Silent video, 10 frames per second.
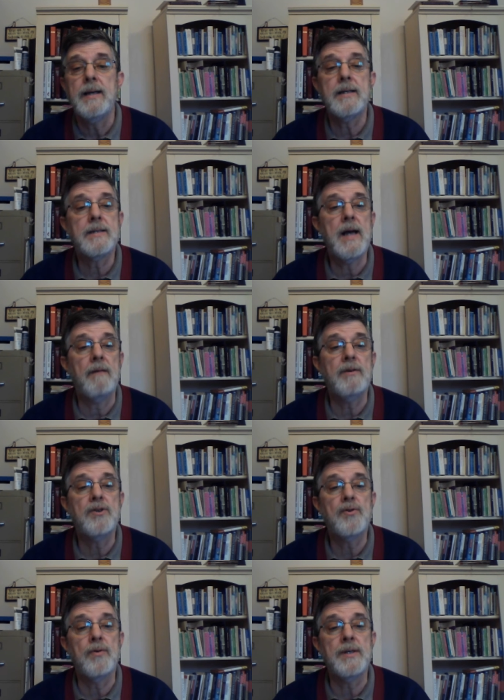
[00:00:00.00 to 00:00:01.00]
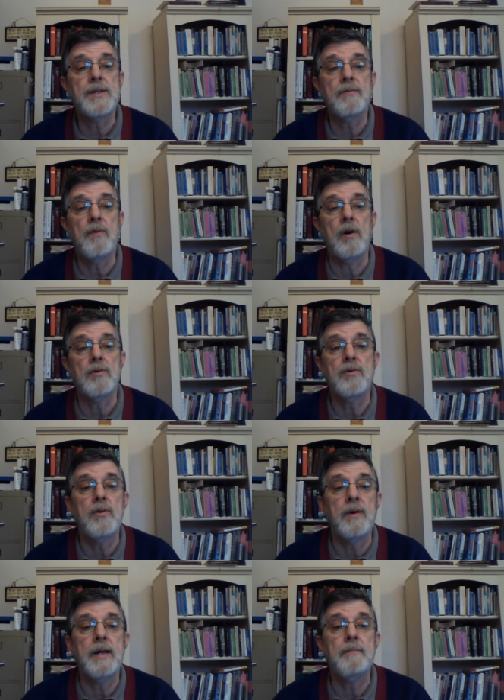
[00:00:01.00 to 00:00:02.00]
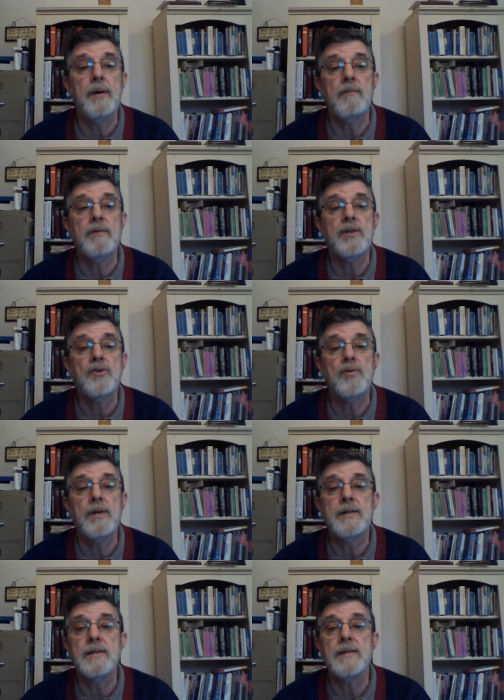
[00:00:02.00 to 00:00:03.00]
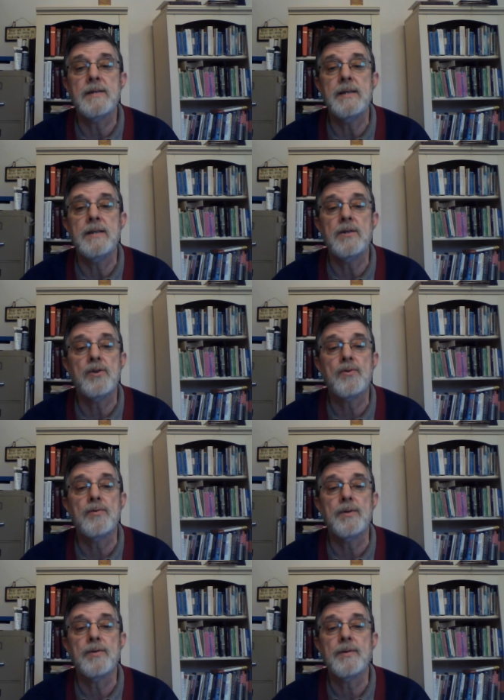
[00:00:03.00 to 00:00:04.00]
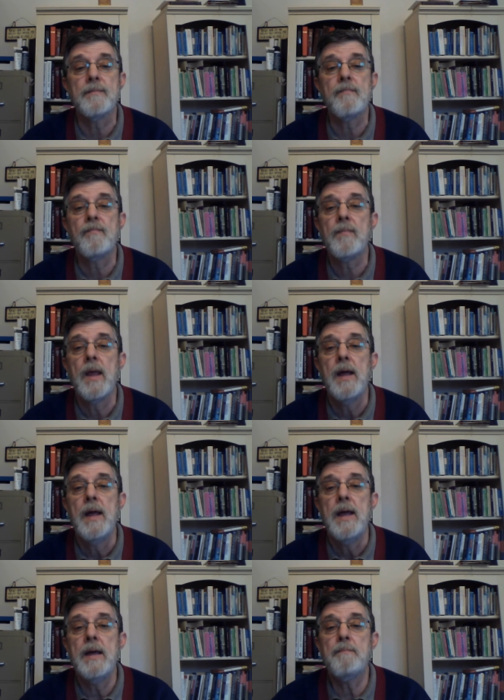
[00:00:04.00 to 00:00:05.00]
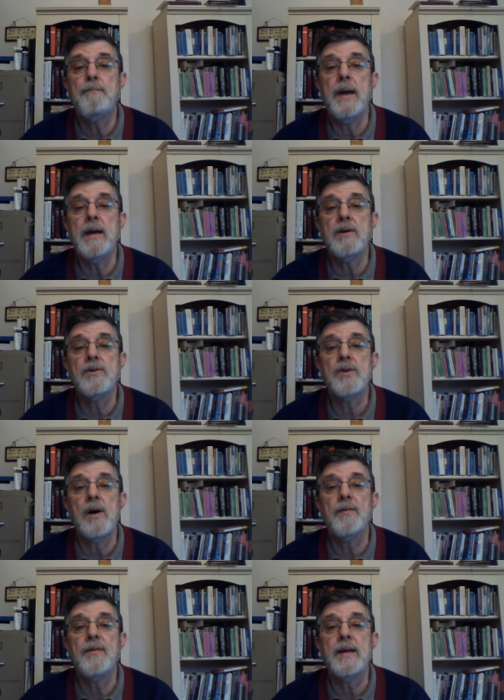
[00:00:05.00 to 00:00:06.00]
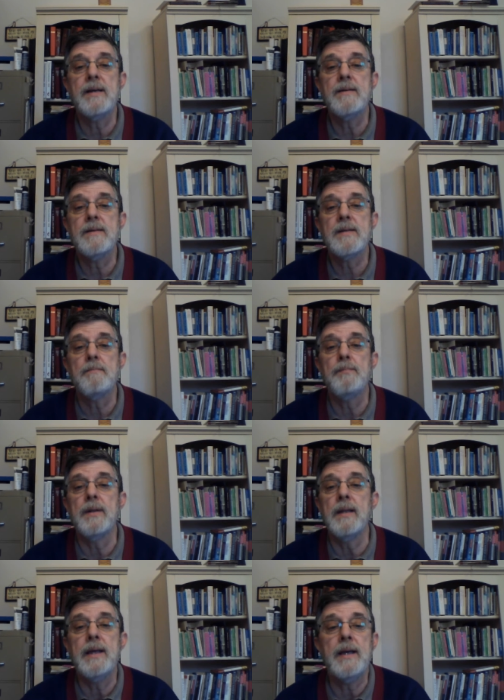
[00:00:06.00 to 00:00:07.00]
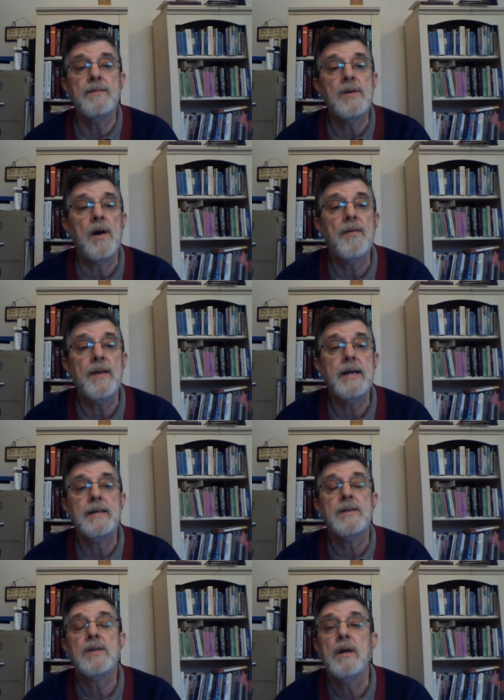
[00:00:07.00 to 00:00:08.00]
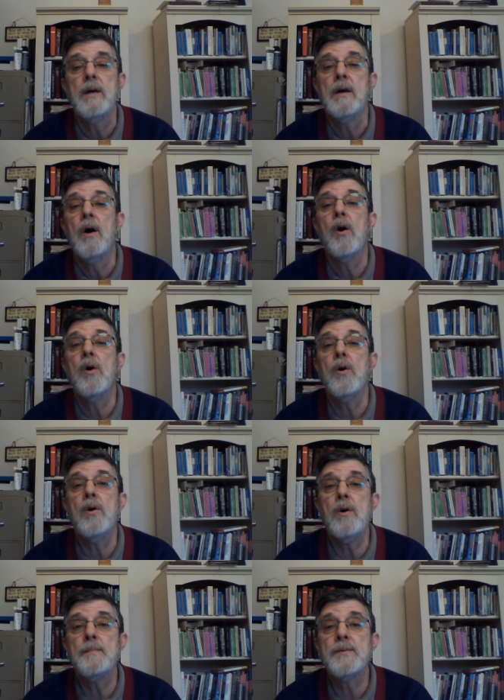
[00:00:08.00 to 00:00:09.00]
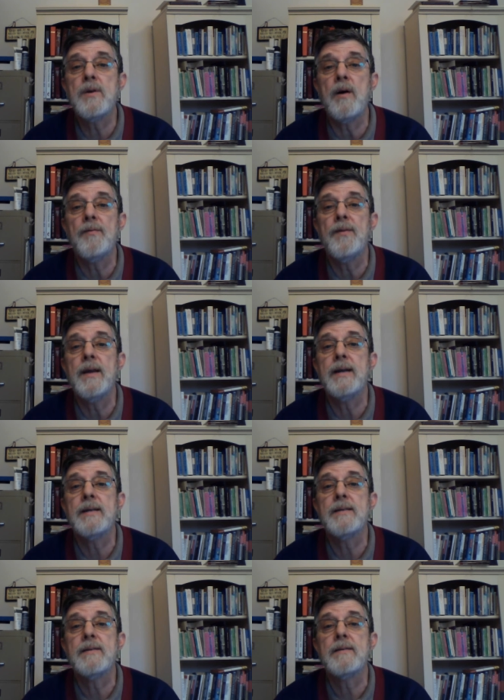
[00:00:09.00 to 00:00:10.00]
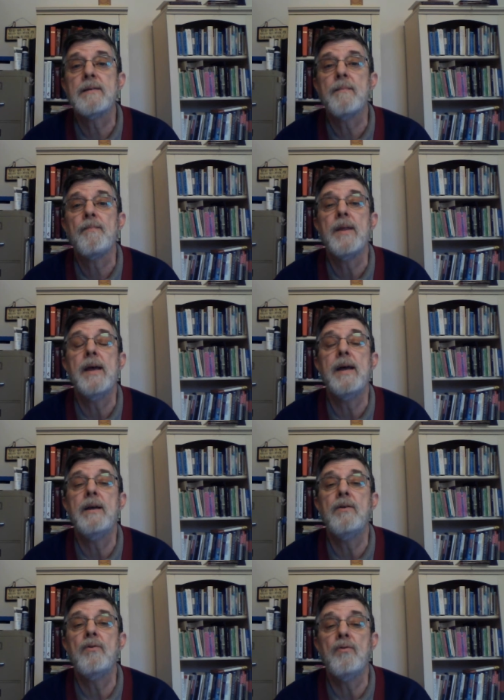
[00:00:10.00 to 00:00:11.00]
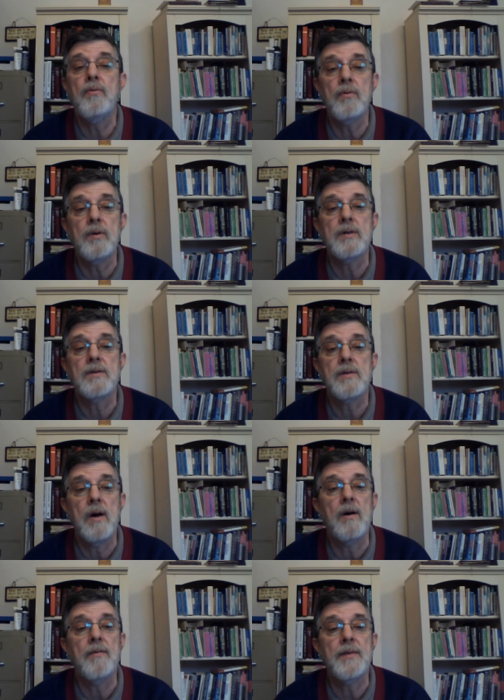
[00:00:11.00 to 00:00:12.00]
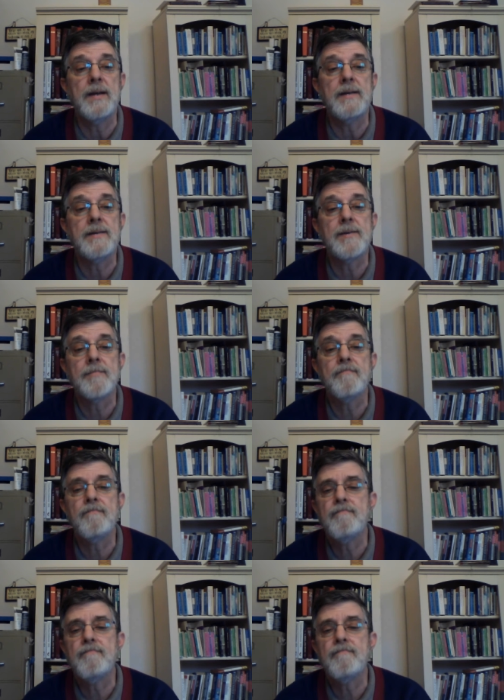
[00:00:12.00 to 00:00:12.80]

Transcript: It does not rejoice in wrongdoing, but rejoices in the truth. It bears all things, believes all things, hopes all things, endures all things.